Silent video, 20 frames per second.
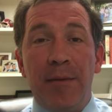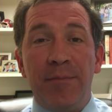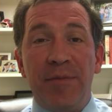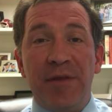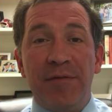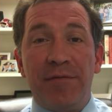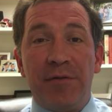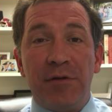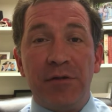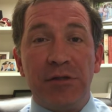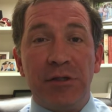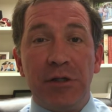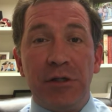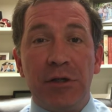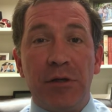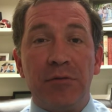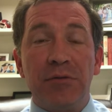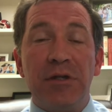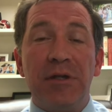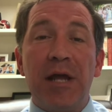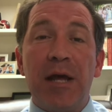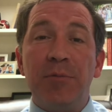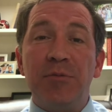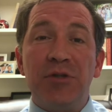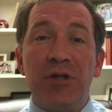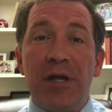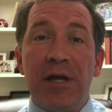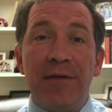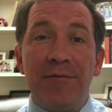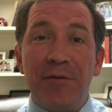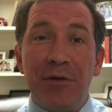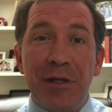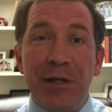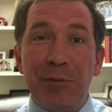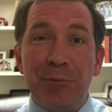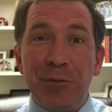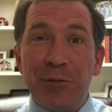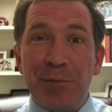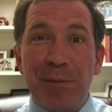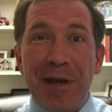The first adult adoption I ever
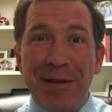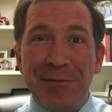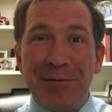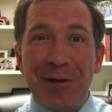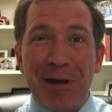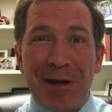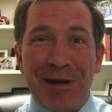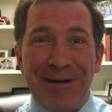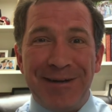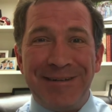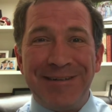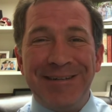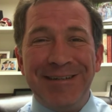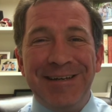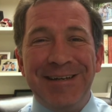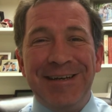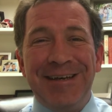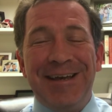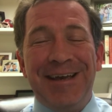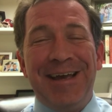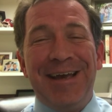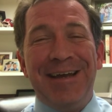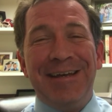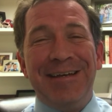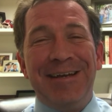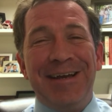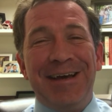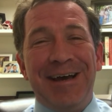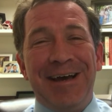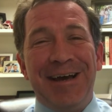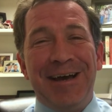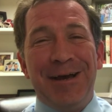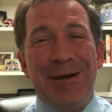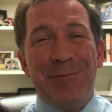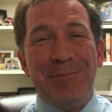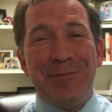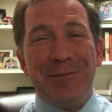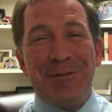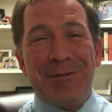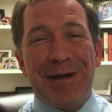did was my own daughter, and
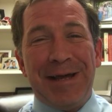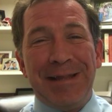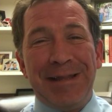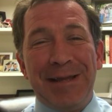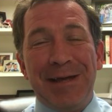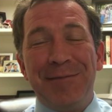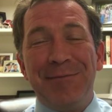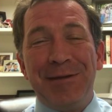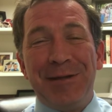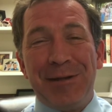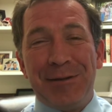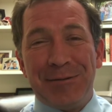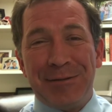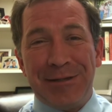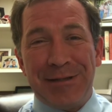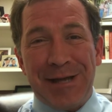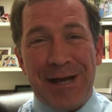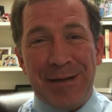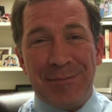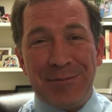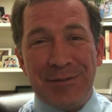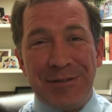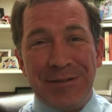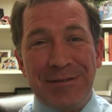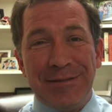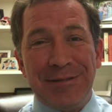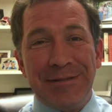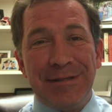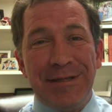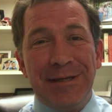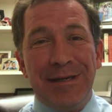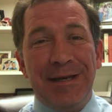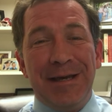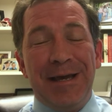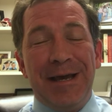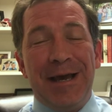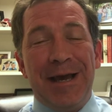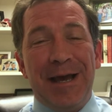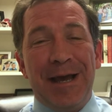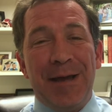so I love adult adoptions.
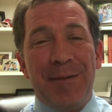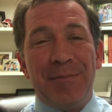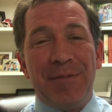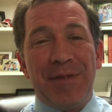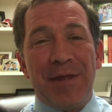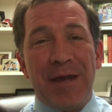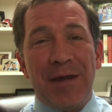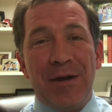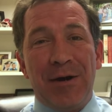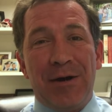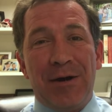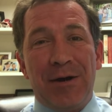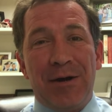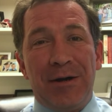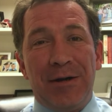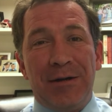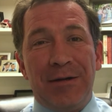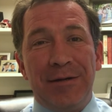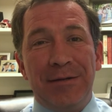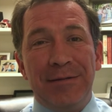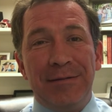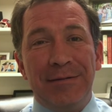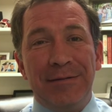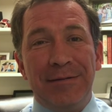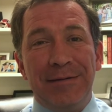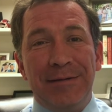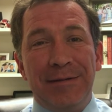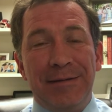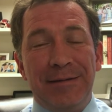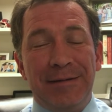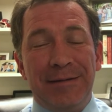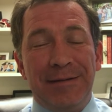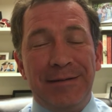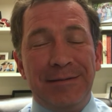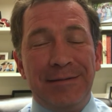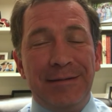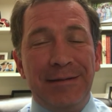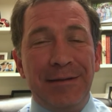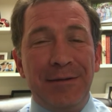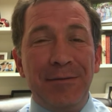They are
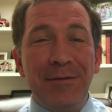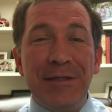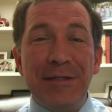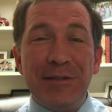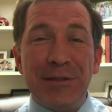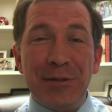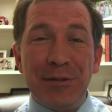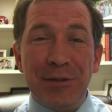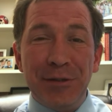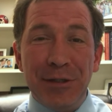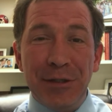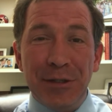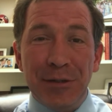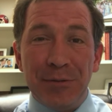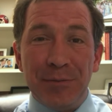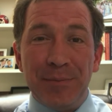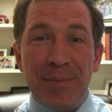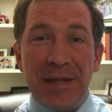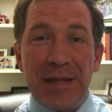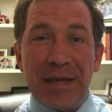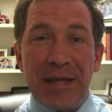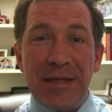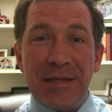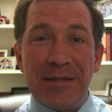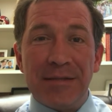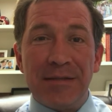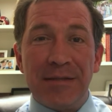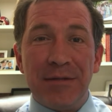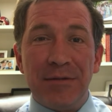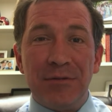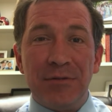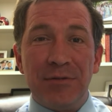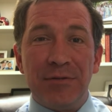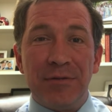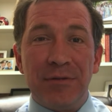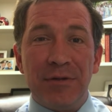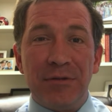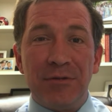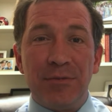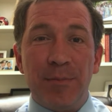a little easier to do because
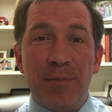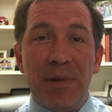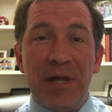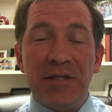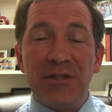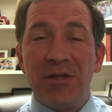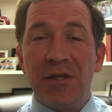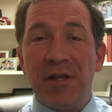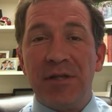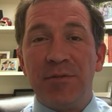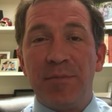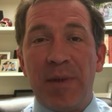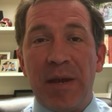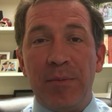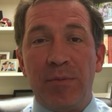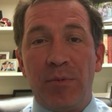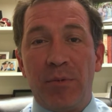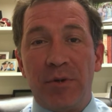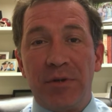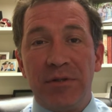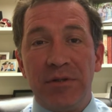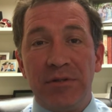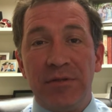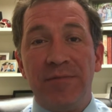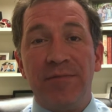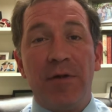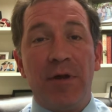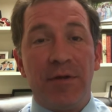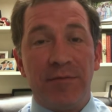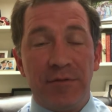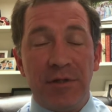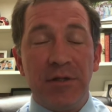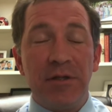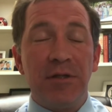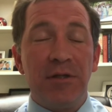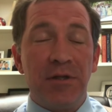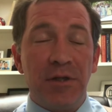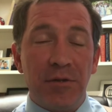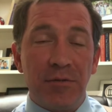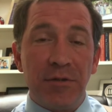there's much less paperwork that's involved in
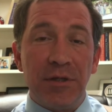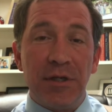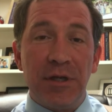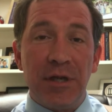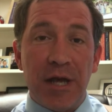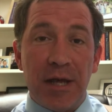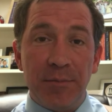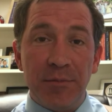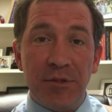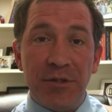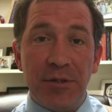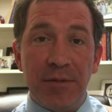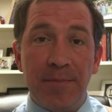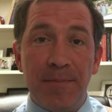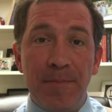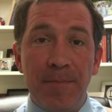adult adoption.